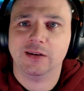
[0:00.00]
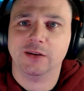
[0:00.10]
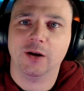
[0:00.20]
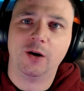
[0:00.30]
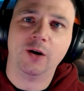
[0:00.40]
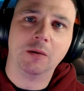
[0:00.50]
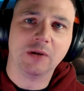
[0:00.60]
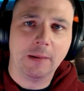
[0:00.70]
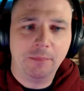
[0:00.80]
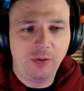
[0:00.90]
Yo, I'm
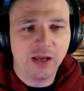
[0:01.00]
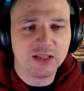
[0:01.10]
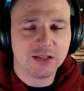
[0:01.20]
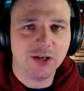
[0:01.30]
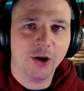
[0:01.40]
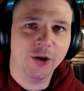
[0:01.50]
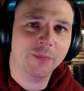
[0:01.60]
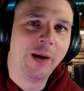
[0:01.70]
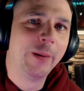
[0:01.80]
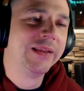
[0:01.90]
getting paid to turn up
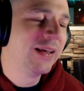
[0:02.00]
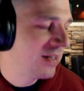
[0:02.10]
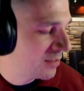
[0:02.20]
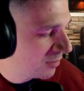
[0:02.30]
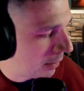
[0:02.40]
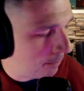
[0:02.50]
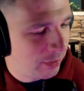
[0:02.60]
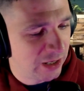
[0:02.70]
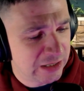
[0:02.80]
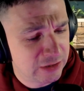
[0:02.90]
nowadays. I'm getting
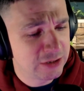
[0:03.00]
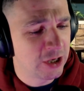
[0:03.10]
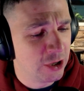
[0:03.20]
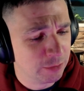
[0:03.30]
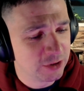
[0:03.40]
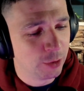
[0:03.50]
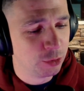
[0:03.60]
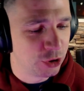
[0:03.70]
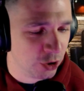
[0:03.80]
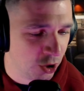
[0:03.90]
paid to turn up to
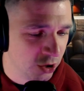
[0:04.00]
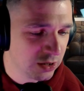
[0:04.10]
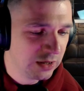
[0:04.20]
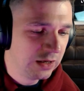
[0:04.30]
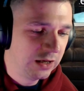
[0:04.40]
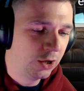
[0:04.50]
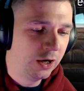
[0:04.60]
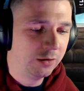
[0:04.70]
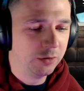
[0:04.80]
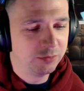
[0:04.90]
do shows.
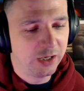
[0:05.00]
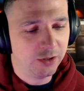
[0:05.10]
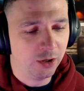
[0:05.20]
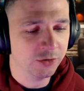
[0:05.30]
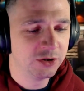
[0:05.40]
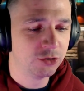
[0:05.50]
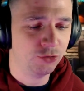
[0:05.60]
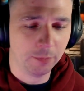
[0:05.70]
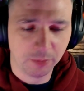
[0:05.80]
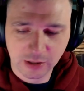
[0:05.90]
Yo, I'm, getting all this
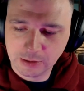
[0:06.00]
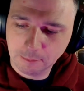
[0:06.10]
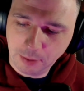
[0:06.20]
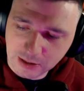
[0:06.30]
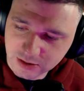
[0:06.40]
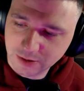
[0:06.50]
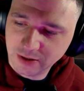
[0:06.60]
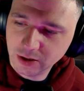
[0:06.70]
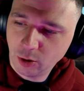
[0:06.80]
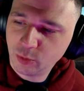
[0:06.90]
drip past to
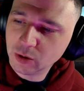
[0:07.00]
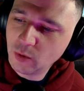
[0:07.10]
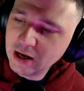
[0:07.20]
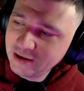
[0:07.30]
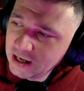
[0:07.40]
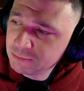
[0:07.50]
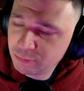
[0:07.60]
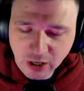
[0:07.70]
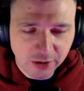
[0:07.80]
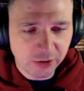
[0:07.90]
me. Yo, we wear our
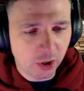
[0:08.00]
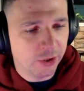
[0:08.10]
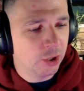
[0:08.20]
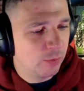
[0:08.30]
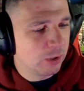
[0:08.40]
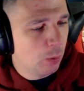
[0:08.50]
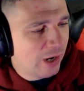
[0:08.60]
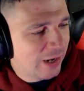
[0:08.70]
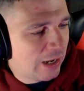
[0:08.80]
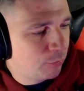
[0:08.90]
brand? Oh no, we
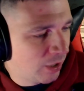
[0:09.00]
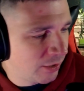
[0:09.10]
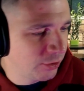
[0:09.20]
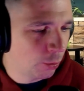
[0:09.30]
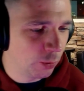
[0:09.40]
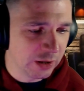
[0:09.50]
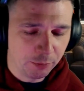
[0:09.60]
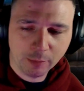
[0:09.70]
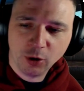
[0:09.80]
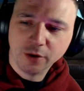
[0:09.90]
wear our brand? Yo, will you
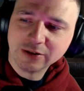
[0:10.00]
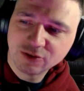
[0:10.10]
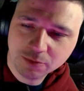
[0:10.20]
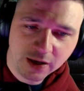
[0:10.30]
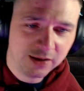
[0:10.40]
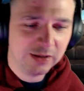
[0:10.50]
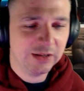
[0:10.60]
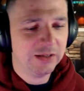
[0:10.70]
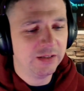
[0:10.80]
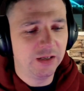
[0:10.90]
promote this for me?
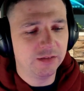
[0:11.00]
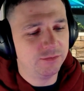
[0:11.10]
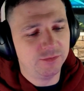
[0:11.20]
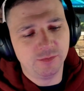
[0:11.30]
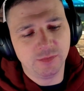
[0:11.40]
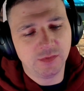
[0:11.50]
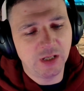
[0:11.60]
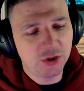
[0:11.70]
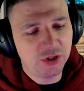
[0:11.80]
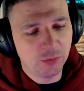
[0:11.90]
That,
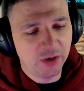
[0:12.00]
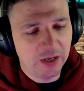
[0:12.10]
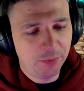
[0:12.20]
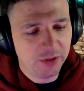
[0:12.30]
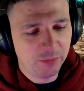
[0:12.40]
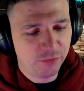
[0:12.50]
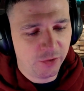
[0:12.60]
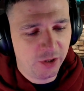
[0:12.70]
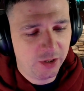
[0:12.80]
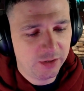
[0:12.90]
that shit weren't happening
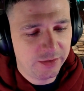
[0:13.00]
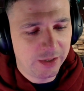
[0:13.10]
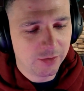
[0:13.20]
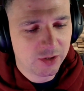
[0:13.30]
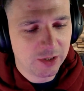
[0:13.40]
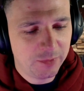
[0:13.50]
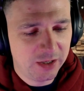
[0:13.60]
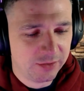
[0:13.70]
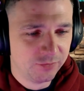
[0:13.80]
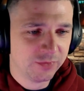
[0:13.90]
before. Now look at
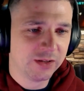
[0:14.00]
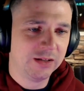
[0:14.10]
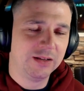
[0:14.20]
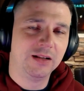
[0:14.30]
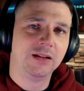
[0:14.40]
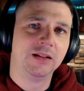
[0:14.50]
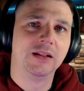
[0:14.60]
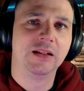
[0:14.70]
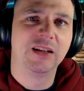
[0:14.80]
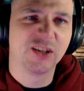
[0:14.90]
me.
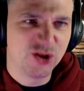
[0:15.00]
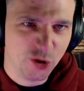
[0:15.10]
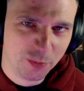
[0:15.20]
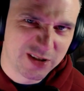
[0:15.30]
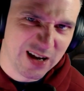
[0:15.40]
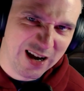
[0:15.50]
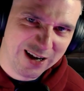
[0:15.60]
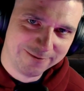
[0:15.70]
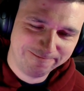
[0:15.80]
Superstar.